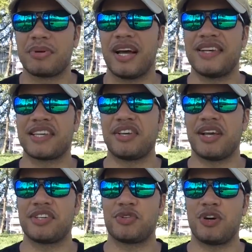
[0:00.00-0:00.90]
up, guys? How you
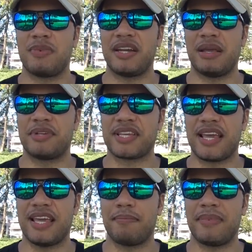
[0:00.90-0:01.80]
guys doing? My name is
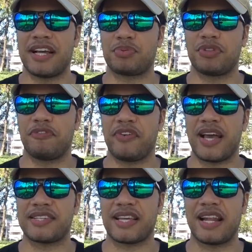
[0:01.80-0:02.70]
Amax with the
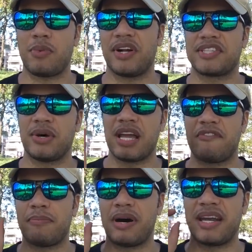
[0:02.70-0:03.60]
Facts, and I want to tell
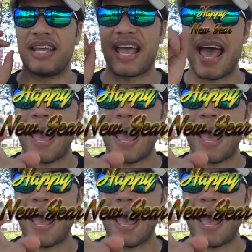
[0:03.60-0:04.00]
everybody,